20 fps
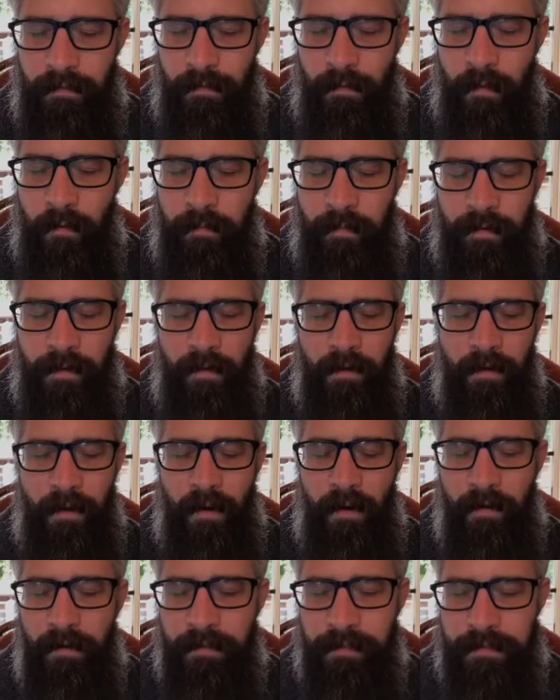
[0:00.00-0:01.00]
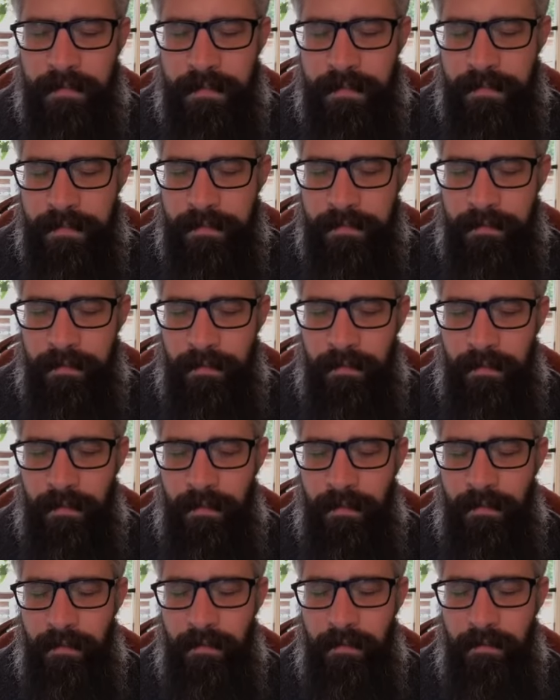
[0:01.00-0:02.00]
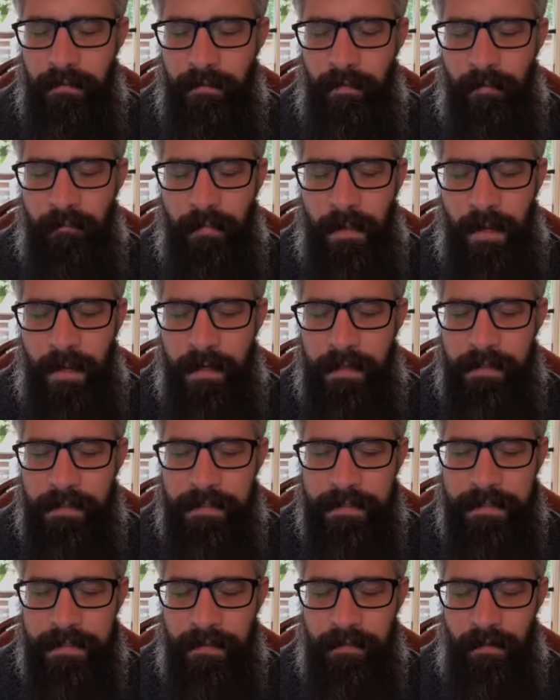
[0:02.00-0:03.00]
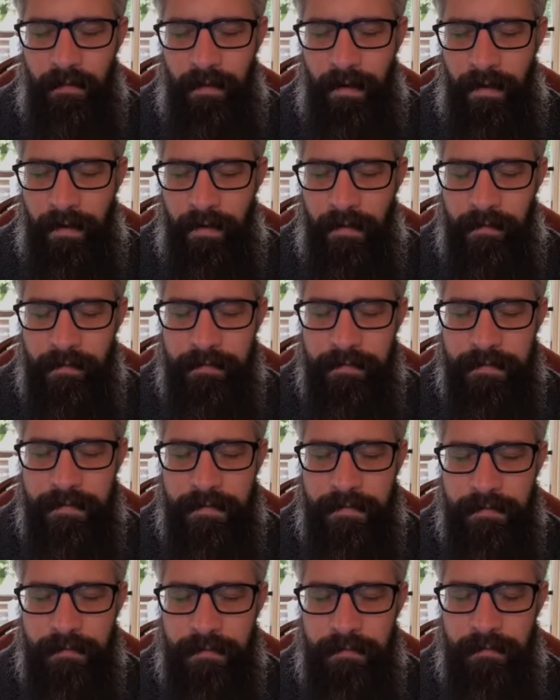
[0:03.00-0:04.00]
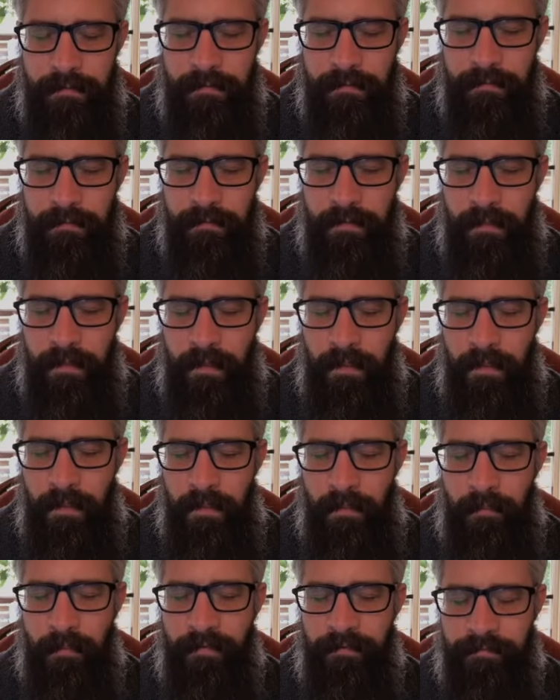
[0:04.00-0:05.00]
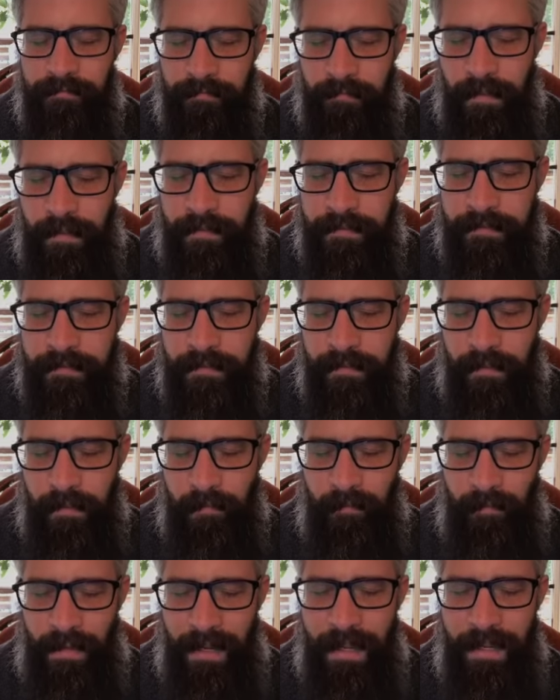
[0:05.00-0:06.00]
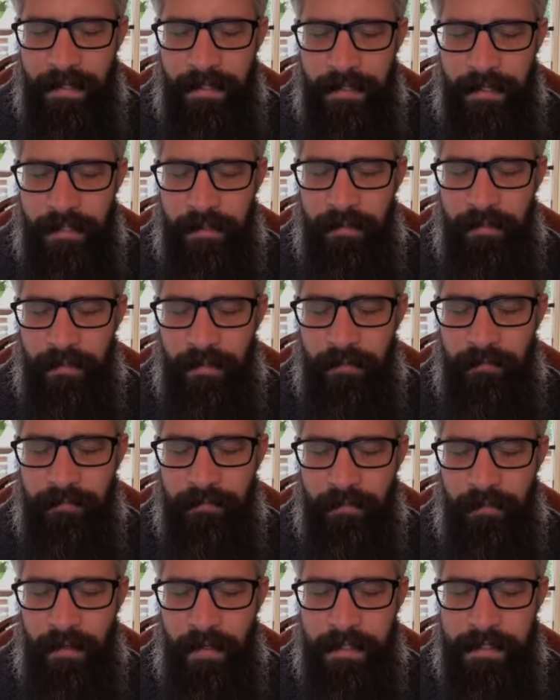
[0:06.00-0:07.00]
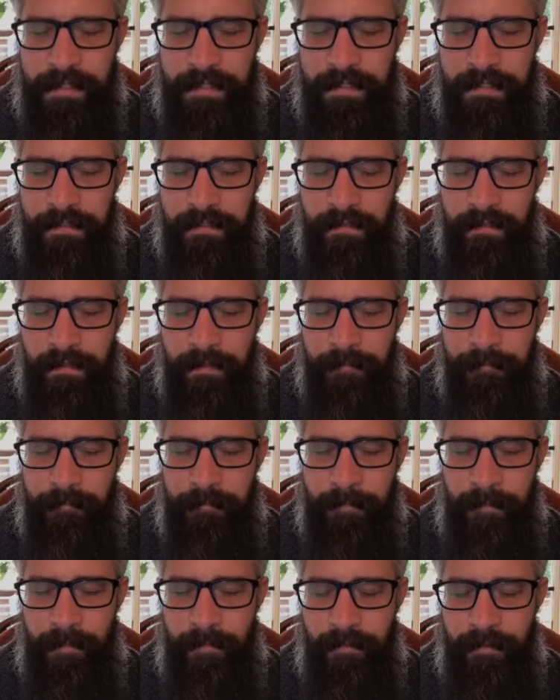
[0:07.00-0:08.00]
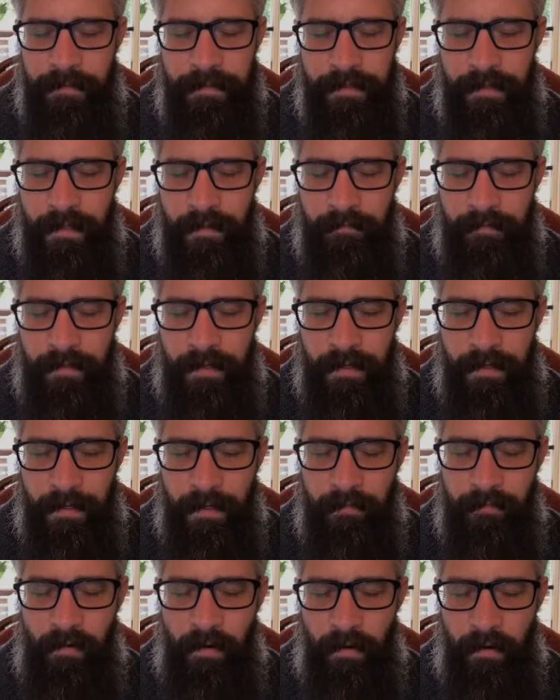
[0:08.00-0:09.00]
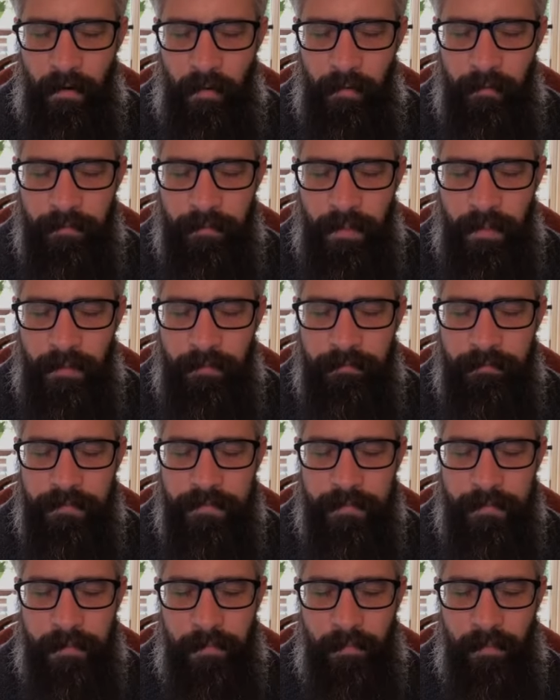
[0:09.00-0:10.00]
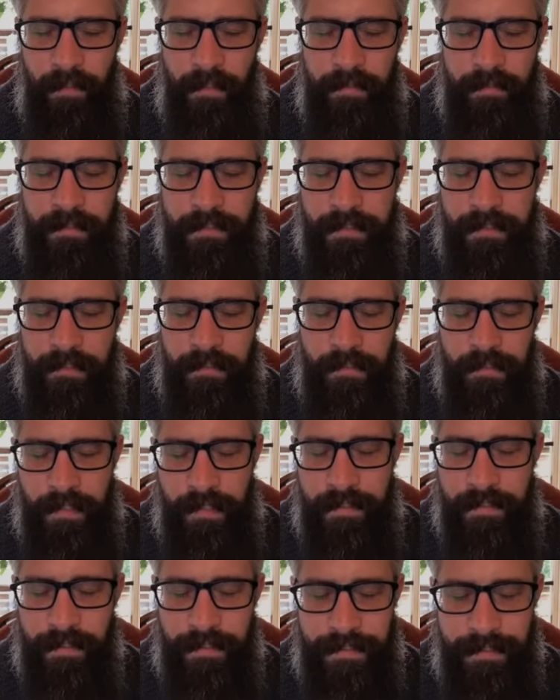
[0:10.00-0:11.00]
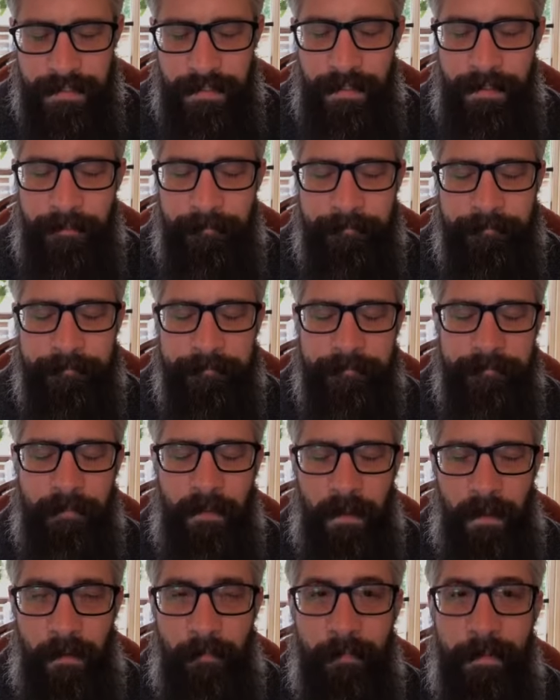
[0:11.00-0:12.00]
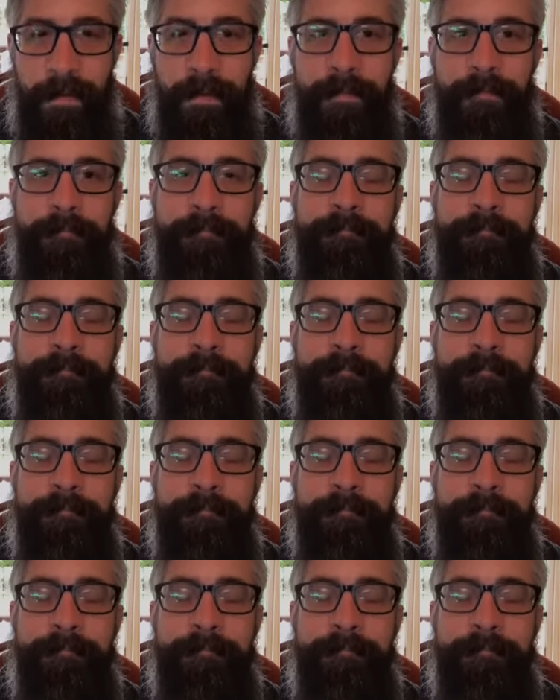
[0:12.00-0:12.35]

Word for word: Open our hearts and our minds and our hands to reflect the compassion of Christ each and every day of our own lives. We pray this in Jesus' name. Amen.